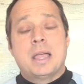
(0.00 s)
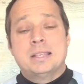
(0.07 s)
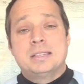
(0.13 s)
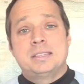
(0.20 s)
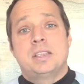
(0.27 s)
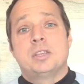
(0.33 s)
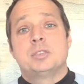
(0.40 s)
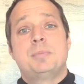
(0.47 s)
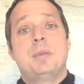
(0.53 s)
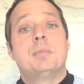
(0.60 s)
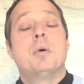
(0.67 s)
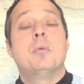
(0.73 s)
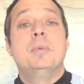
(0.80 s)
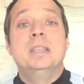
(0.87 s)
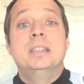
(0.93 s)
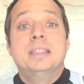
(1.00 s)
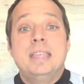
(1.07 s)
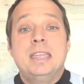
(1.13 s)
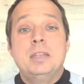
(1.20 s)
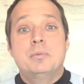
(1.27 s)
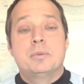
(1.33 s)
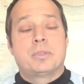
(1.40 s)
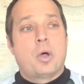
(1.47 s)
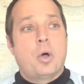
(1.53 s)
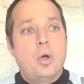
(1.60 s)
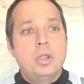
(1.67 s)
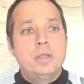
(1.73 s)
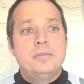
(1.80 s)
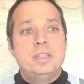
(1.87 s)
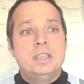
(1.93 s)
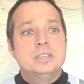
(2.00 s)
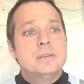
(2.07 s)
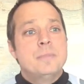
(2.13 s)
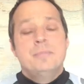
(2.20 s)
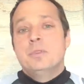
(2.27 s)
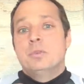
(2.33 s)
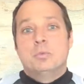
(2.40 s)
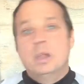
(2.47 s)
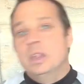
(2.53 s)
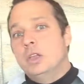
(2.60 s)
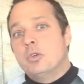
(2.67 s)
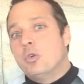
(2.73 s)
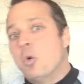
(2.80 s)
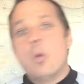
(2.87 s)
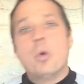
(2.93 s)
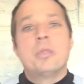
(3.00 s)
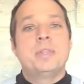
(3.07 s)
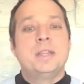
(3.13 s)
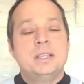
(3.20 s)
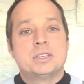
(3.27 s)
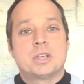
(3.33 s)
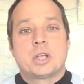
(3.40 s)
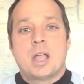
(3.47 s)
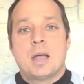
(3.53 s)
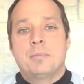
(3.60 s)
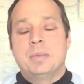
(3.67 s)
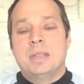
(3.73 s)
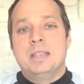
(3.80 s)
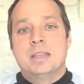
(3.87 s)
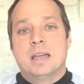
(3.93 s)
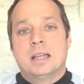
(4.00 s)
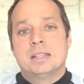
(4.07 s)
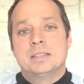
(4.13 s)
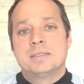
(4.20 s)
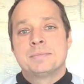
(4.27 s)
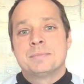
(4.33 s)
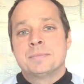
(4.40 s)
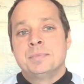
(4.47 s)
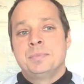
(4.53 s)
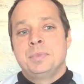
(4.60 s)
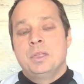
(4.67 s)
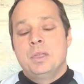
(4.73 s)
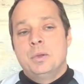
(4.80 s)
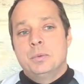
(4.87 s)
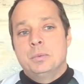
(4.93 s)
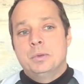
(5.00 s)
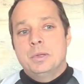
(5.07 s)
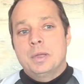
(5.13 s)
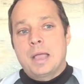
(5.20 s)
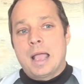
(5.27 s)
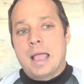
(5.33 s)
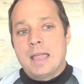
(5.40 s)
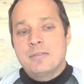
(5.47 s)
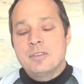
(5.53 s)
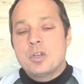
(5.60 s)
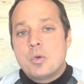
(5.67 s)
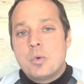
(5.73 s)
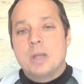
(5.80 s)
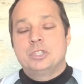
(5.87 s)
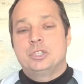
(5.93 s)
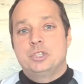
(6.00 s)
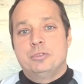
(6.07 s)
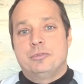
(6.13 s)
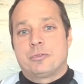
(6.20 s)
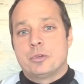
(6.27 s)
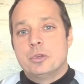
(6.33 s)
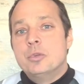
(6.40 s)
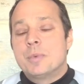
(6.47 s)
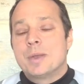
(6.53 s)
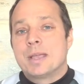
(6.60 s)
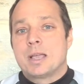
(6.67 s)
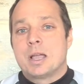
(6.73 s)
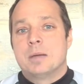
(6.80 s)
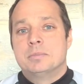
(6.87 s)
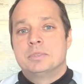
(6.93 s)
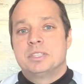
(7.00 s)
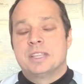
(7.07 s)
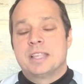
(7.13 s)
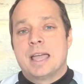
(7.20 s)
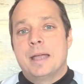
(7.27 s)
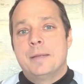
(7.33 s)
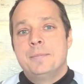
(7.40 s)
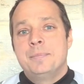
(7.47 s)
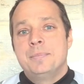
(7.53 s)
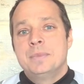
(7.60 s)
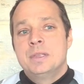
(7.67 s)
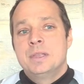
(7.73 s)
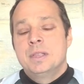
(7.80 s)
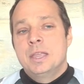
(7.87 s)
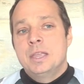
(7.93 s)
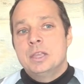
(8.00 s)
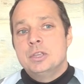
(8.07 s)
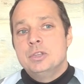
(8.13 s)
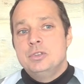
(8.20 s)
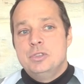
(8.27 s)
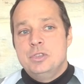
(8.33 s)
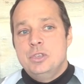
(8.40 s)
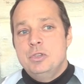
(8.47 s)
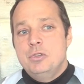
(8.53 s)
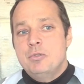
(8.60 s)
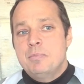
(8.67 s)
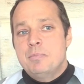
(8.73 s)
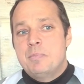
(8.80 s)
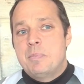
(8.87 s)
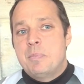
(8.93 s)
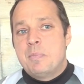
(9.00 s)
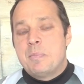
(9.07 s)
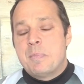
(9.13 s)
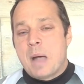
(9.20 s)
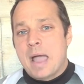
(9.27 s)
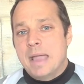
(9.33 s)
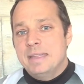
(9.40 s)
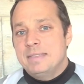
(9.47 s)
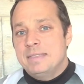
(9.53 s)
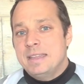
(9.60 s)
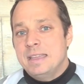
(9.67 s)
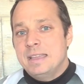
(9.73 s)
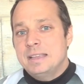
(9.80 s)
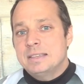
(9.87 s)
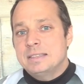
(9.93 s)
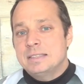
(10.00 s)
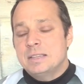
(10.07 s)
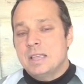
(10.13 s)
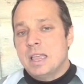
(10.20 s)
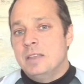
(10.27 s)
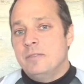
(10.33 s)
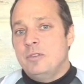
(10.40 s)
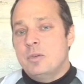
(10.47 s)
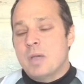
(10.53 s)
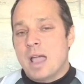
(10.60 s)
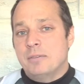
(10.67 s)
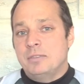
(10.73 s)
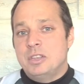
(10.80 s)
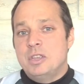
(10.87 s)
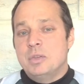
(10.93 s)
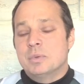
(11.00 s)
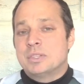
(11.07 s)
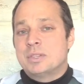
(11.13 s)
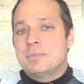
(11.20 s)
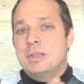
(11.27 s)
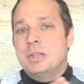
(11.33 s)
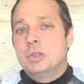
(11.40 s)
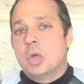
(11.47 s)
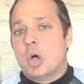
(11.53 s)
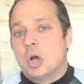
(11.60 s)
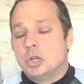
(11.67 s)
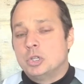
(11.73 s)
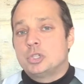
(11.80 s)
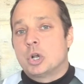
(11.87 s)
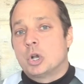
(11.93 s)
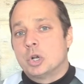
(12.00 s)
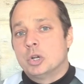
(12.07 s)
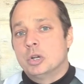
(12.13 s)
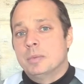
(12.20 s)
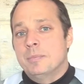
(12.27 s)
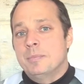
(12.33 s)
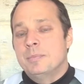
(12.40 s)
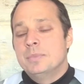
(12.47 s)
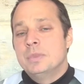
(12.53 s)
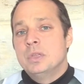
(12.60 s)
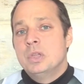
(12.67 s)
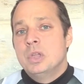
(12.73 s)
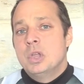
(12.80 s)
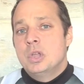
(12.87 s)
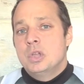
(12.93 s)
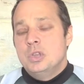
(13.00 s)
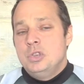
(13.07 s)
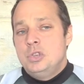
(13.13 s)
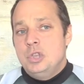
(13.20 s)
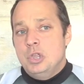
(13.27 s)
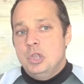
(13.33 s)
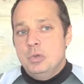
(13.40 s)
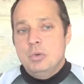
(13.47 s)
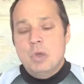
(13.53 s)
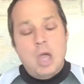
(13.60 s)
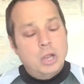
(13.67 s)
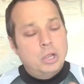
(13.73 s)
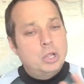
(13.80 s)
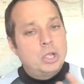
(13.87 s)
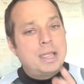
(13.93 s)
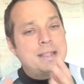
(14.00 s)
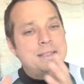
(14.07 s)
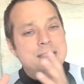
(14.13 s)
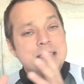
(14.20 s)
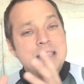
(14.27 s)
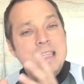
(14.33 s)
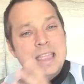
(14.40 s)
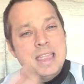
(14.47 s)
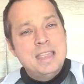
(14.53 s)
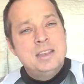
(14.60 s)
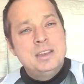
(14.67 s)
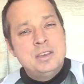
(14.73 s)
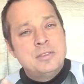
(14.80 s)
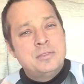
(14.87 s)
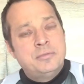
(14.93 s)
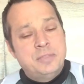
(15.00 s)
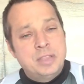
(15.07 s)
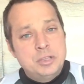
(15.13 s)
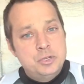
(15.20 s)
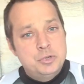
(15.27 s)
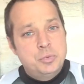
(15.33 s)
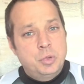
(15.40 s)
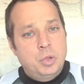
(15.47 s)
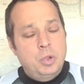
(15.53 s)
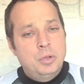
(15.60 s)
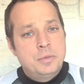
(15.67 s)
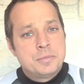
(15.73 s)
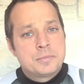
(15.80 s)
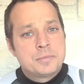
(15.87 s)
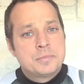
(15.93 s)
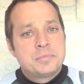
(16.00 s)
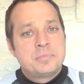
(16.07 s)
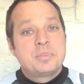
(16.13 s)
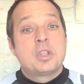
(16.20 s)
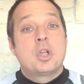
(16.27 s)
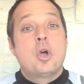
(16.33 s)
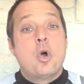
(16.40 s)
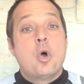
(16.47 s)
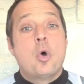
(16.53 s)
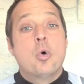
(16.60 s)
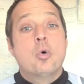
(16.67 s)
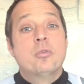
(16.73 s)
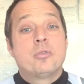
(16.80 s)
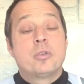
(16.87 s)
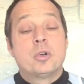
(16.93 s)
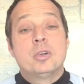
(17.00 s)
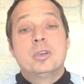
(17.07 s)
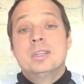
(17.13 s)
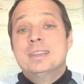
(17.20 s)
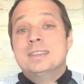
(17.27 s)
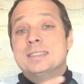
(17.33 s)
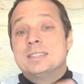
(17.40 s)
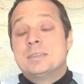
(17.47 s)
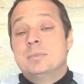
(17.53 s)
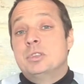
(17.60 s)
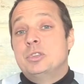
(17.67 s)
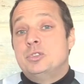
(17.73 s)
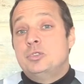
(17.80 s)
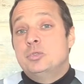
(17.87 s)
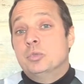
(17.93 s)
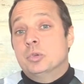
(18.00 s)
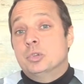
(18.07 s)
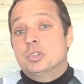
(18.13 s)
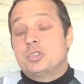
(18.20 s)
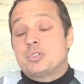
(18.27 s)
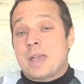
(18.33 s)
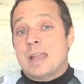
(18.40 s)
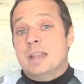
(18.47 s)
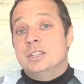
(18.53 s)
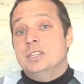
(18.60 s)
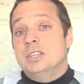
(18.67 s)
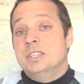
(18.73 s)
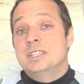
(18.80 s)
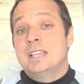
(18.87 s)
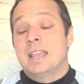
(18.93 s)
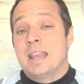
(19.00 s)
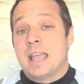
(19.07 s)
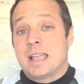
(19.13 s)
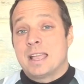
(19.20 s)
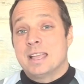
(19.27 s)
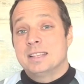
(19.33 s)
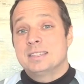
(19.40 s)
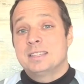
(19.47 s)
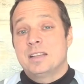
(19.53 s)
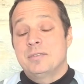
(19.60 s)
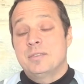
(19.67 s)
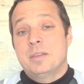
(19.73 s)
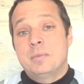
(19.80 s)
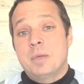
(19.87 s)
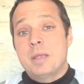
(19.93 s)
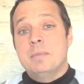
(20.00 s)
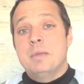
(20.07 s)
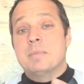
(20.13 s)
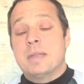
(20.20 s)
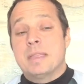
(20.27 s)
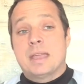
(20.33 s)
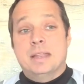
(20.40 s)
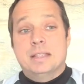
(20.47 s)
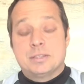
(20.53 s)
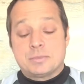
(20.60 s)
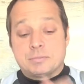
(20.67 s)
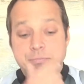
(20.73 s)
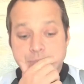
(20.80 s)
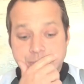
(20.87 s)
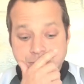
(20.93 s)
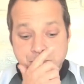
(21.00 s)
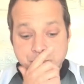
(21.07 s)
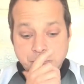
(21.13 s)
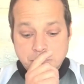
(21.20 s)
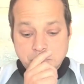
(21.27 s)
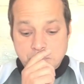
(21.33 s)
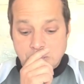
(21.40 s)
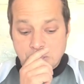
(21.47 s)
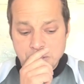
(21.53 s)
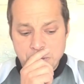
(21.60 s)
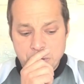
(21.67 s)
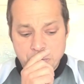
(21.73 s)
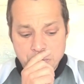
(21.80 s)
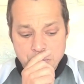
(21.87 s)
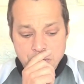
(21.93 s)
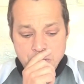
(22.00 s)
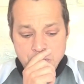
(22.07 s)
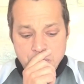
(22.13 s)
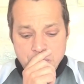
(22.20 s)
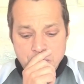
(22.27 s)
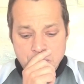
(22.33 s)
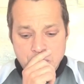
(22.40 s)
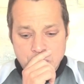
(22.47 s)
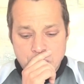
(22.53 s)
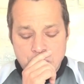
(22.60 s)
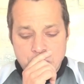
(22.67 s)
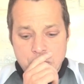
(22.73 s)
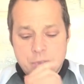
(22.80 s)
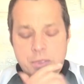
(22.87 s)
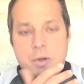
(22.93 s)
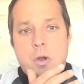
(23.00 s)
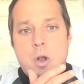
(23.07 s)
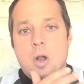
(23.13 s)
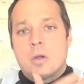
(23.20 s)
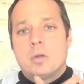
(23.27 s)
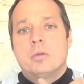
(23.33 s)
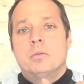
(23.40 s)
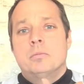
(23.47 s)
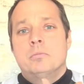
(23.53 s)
as salespeople, we lead with all of these really cool things our company does. You know, I have a question for you when it comes to that. Like, do you buy things, if you have to deal with somebody long term, do you not look at the individual over some of the tools, strategies, and that kind of stuff? And what I mean by that is, you know, there are